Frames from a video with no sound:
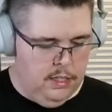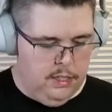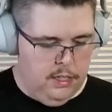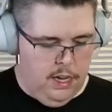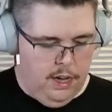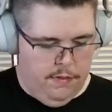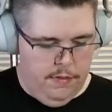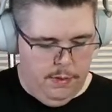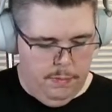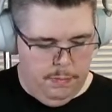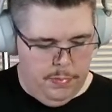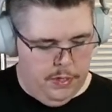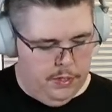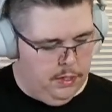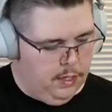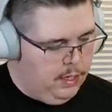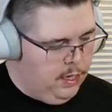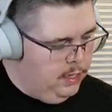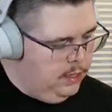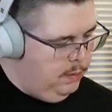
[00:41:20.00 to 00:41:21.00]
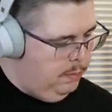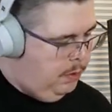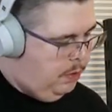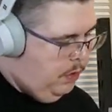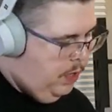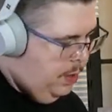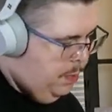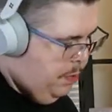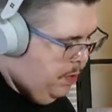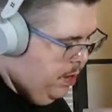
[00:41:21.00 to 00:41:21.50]
Since I haven't built a custom
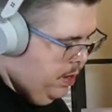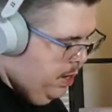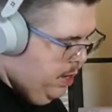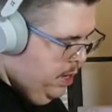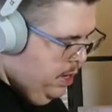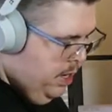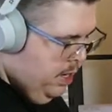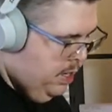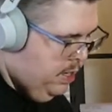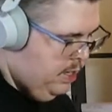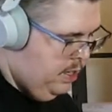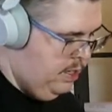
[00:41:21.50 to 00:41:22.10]
3D printer,